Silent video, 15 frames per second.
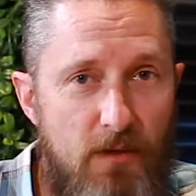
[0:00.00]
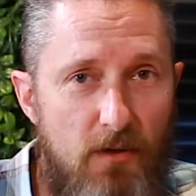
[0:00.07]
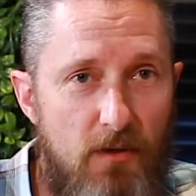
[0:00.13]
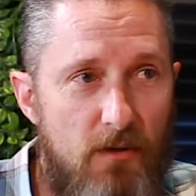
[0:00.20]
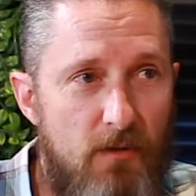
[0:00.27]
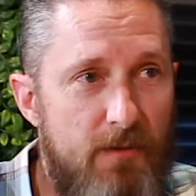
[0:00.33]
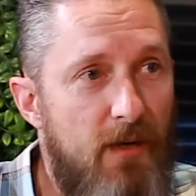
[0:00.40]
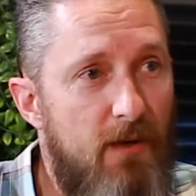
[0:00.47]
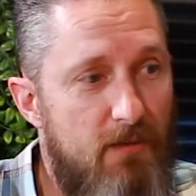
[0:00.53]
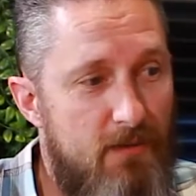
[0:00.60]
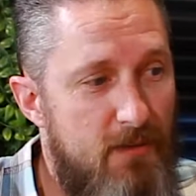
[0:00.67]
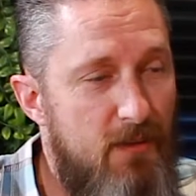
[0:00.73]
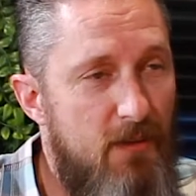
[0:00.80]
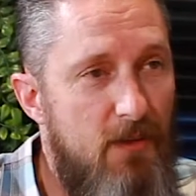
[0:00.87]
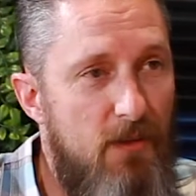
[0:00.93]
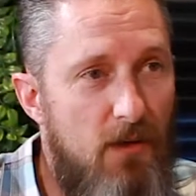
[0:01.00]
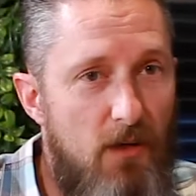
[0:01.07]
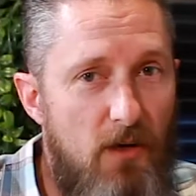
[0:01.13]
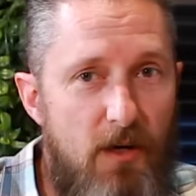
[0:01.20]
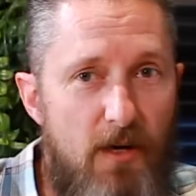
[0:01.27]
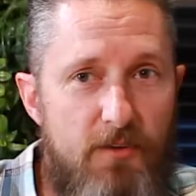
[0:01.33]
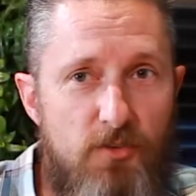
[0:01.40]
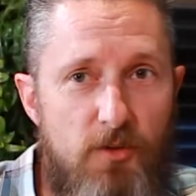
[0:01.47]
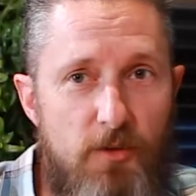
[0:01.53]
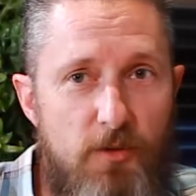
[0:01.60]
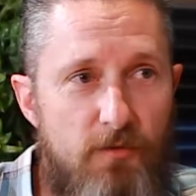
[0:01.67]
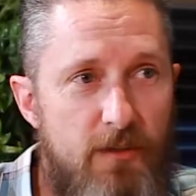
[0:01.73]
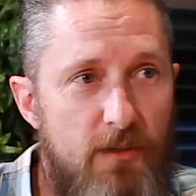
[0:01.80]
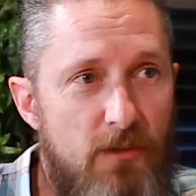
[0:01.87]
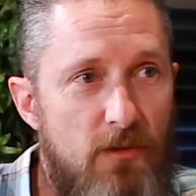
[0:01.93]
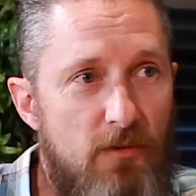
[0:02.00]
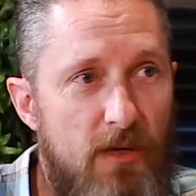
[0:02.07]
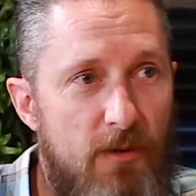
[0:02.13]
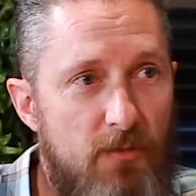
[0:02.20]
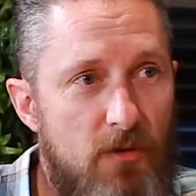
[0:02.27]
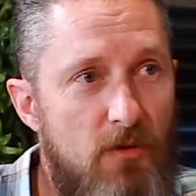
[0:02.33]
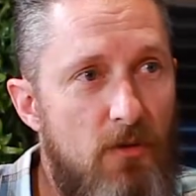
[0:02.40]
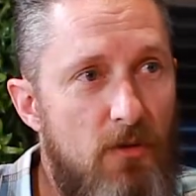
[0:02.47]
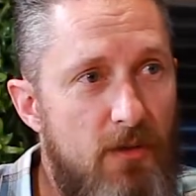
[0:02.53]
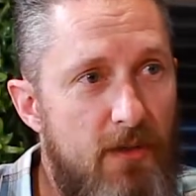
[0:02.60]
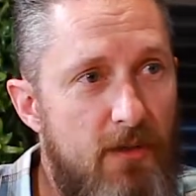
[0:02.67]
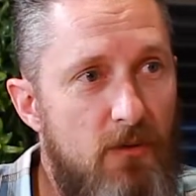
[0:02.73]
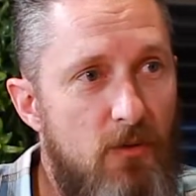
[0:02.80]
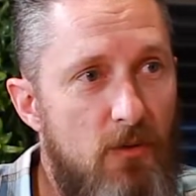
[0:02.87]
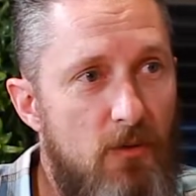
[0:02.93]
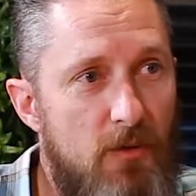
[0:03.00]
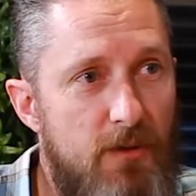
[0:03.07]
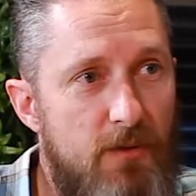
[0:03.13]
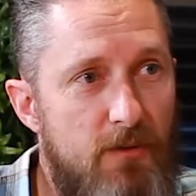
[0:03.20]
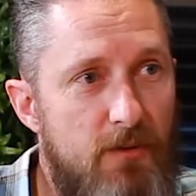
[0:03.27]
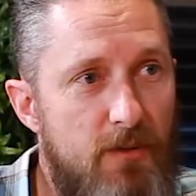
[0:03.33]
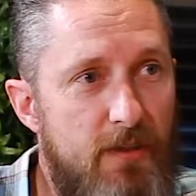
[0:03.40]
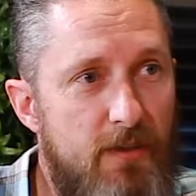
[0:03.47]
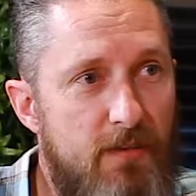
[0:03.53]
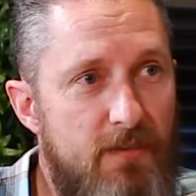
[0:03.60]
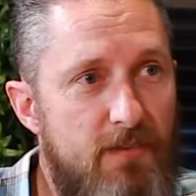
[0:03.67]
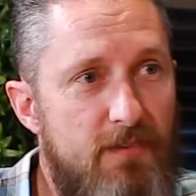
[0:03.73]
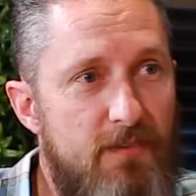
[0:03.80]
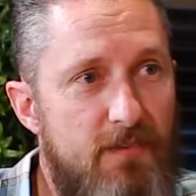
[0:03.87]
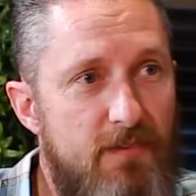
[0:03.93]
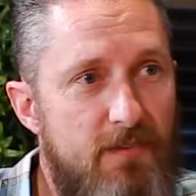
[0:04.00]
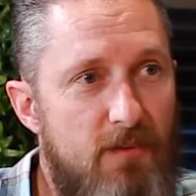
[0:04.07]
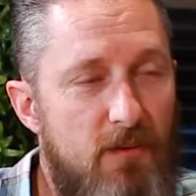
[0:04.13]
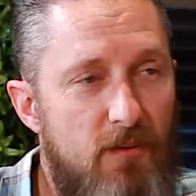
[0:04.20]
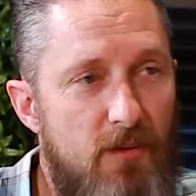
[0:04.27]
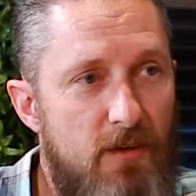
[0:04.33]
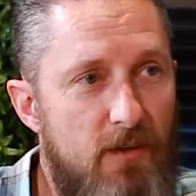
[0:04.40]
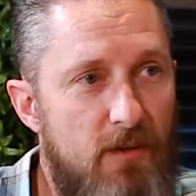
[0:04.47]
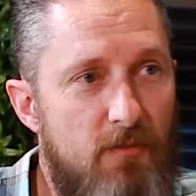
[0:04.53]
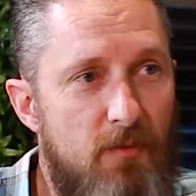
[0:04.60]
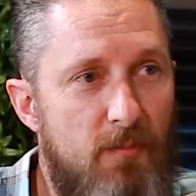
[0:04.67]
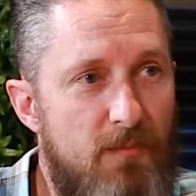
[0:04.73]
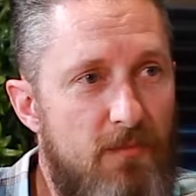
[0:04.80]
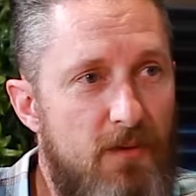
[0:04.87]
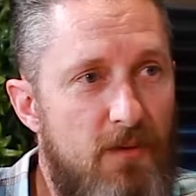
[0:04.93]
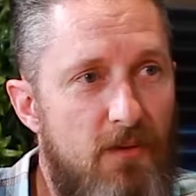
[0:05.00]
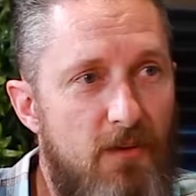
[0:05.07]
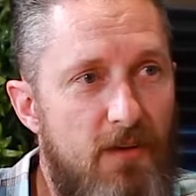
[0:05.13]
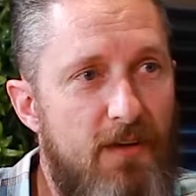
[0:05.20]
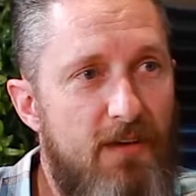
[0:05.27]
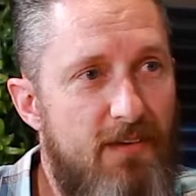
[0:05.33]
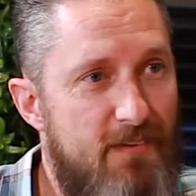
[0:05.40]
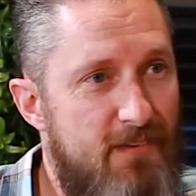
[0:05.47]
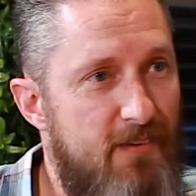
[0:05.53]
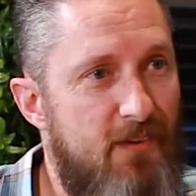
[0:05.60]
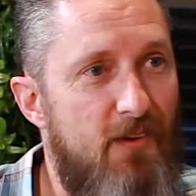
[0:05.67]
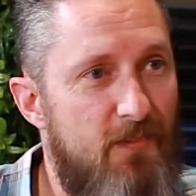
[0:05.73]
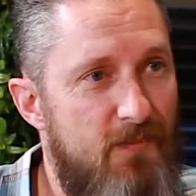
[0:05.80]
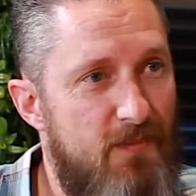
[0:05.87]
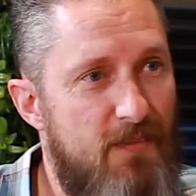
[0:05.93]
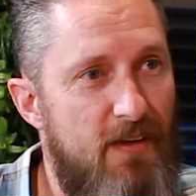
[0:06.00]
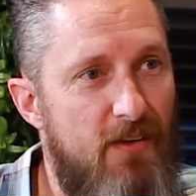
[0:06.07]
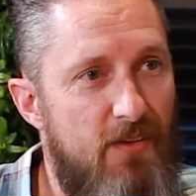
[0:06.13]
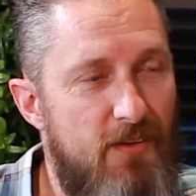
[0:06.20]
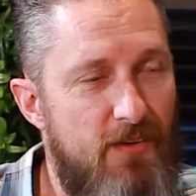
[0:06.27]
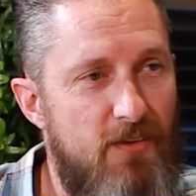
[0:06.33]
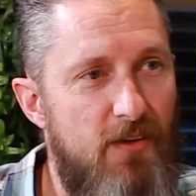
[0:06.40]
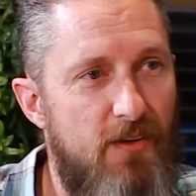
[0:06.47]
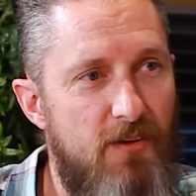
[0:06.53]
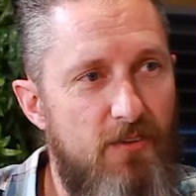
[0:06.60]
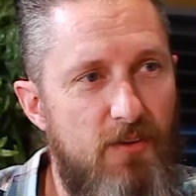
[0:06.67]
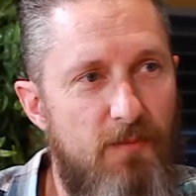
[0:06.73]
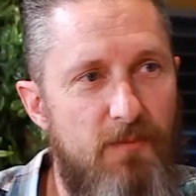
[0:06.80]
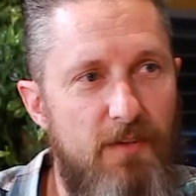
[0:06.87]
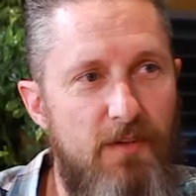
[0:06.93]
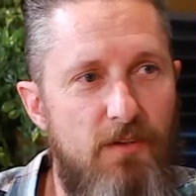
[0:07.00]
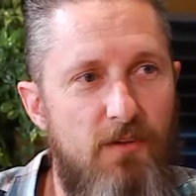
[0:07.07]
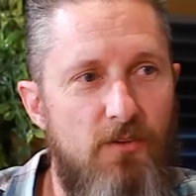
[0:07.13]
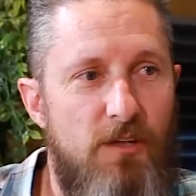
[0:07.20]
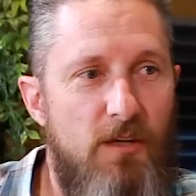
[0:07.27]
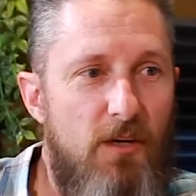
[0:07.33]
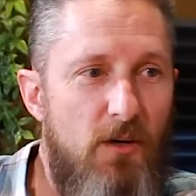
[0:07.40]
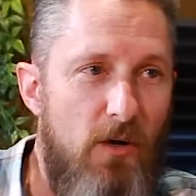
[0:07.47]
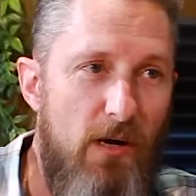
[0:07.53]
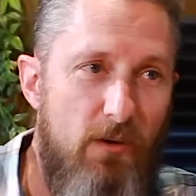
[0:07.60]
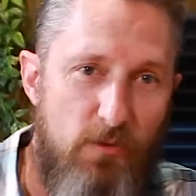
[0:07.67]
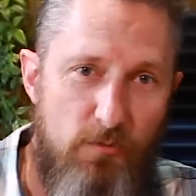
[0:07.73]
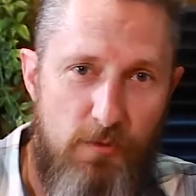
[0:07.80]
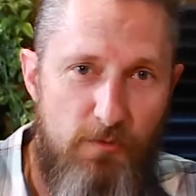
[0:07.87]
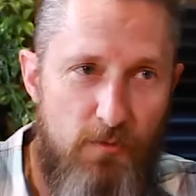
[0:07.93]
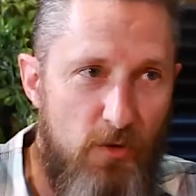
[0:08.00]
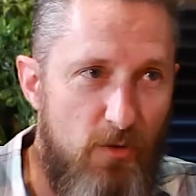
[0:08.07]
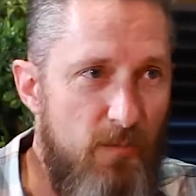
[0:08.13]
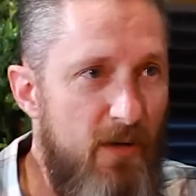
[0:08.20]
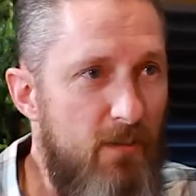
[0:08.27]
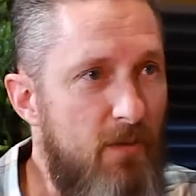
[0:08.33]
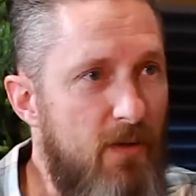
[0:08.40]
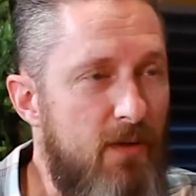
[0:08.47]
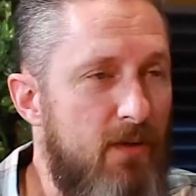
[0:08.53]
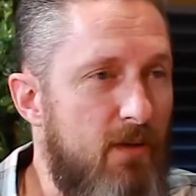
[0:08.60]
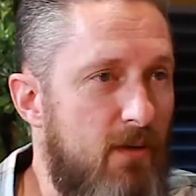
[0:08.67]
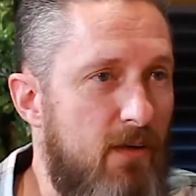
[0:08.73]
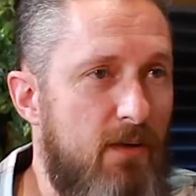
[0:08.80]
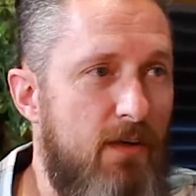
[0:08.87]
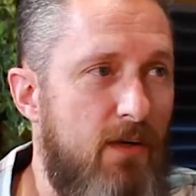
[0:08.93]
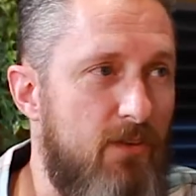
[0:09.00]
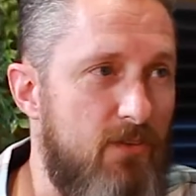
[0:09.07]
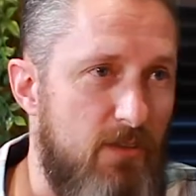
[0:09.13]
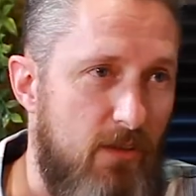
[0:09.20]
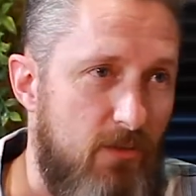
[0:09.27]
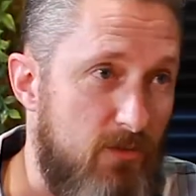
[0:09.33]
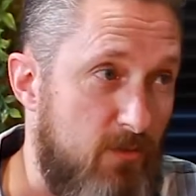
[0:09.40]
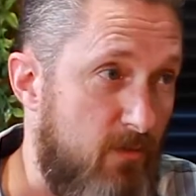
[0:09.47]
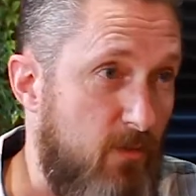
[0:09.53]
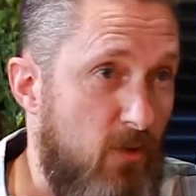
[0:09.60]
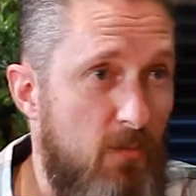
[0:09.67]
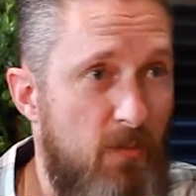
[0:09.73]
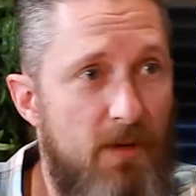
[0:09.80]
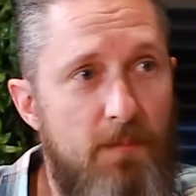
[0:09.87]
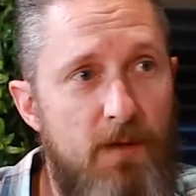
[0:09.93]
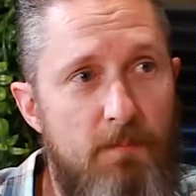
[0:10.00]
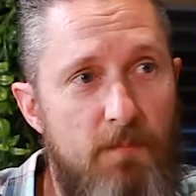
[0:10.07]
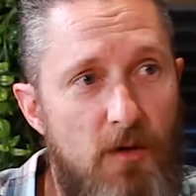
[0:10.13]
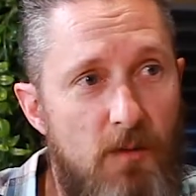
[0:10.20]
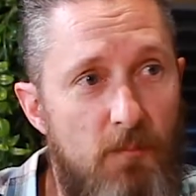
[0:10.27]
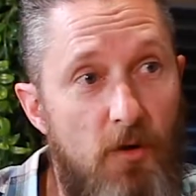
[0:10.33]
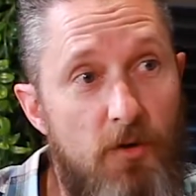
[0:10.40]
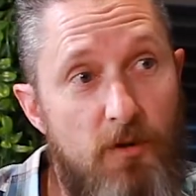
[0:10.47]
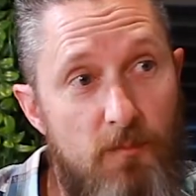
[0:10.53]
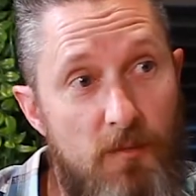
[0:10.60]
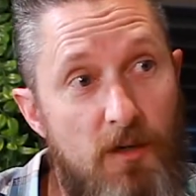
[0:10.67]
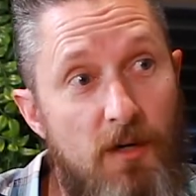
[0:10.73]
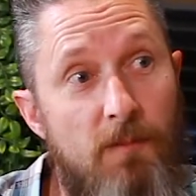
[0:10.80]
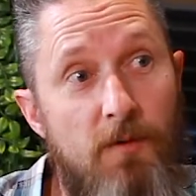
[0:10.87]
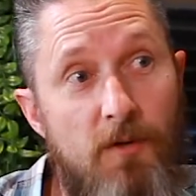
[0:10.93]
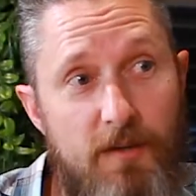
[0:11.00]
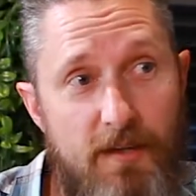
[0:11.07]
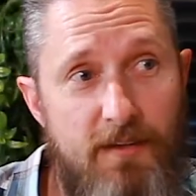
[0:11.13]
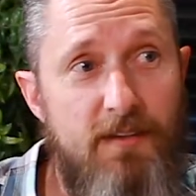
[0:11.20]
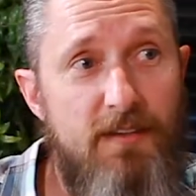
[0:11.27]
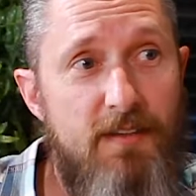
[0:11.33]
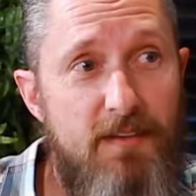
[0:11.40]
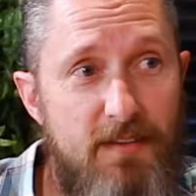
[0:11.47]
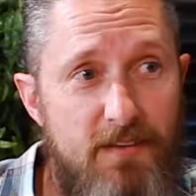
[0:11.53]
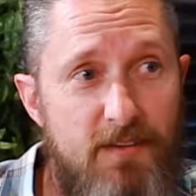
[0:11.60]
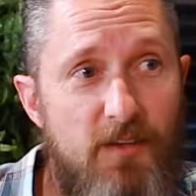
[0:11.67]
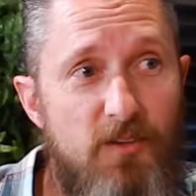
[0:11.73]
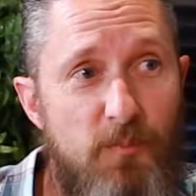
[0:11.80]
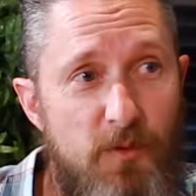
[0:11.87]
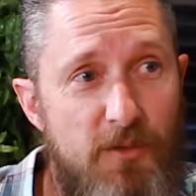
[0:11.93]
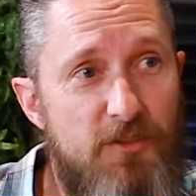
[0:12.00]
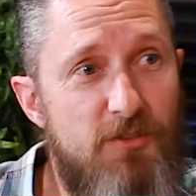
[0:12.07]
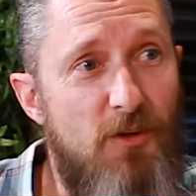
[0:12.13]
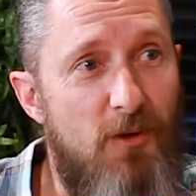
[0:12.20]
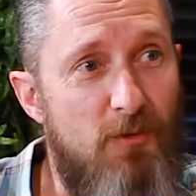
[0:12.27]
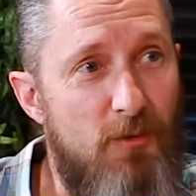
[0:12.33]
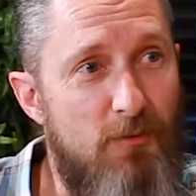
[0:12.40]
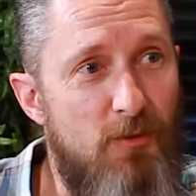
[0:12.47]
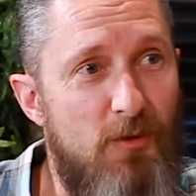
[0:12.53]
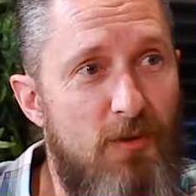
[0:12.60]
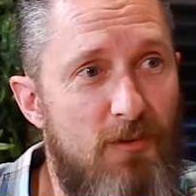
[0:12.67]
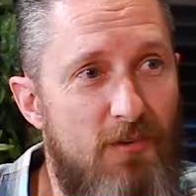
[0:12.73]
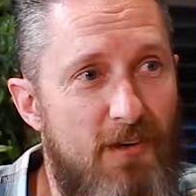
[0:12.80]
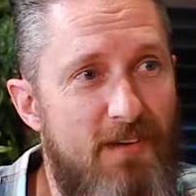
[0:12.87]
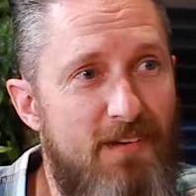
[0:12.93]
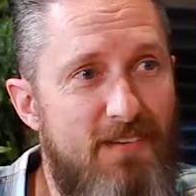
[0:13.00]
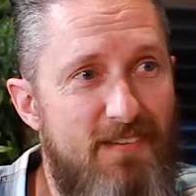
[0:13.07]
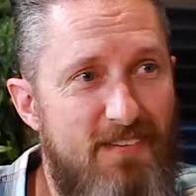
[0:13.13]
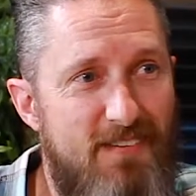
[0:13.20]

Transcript: Uh, yeah, I saw your vehicle wraps. Oh, okay, cool. What did you think? Oh, I love them. Oh, okay. You know, now yeah. you're talking something else. I was referred by my uh, cousin. I was referred by my mom. Oh, your mom. Okay, that's a pretty strong referral, right?